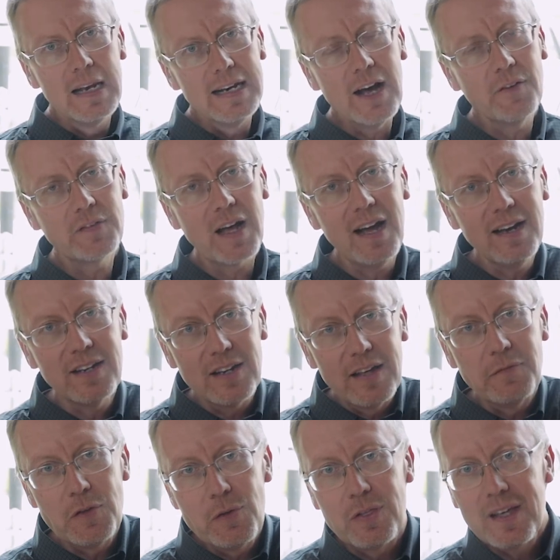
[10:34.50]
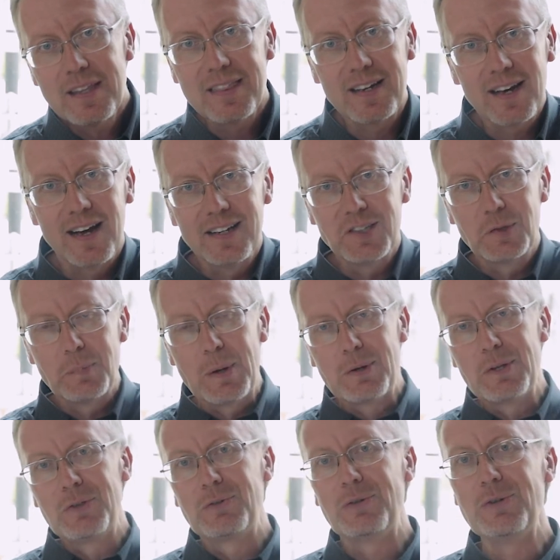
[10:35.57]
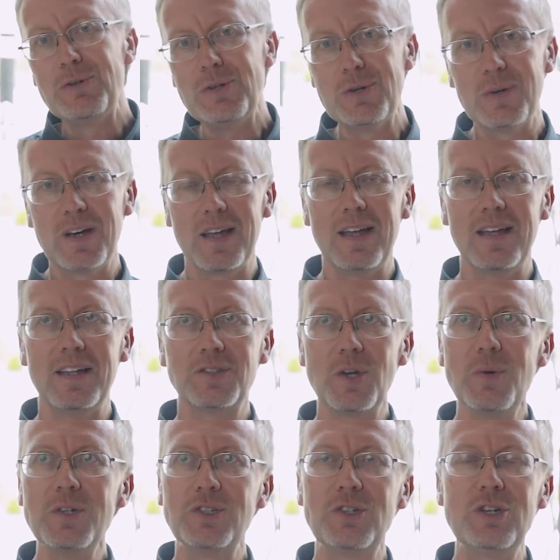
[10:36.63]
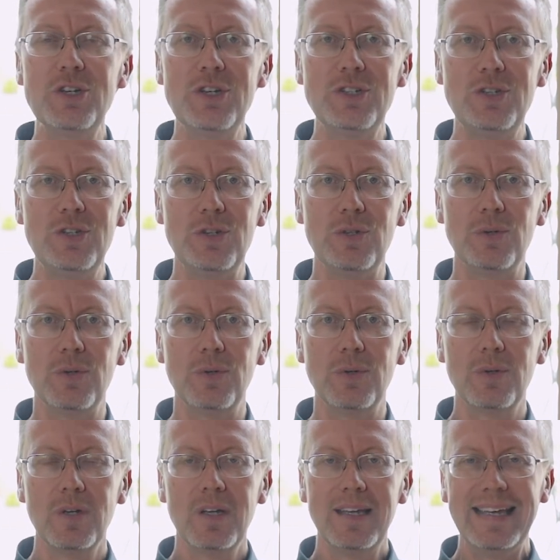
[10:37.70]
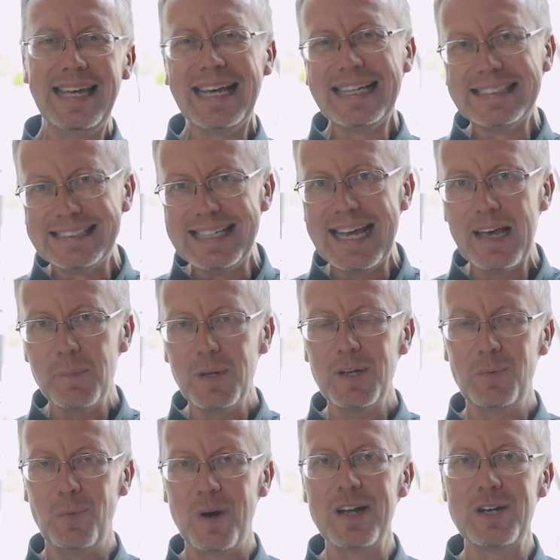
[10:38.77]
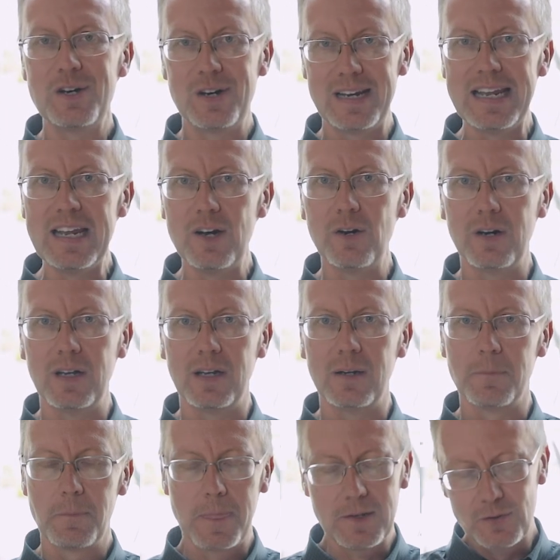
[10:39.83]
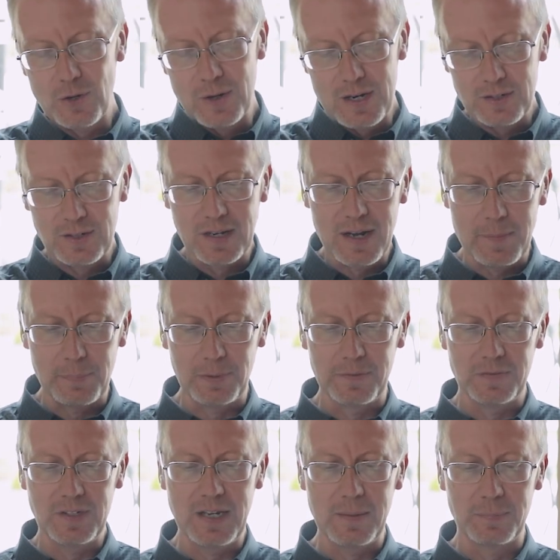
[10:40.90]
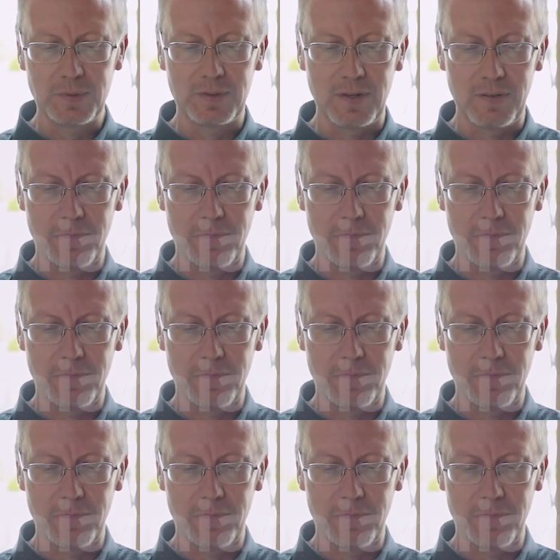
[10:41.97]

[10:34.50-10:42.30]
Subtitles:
Now, if you think that God has spoken through you, it's always good to examine what you're hearing. And so here's a couple of tips.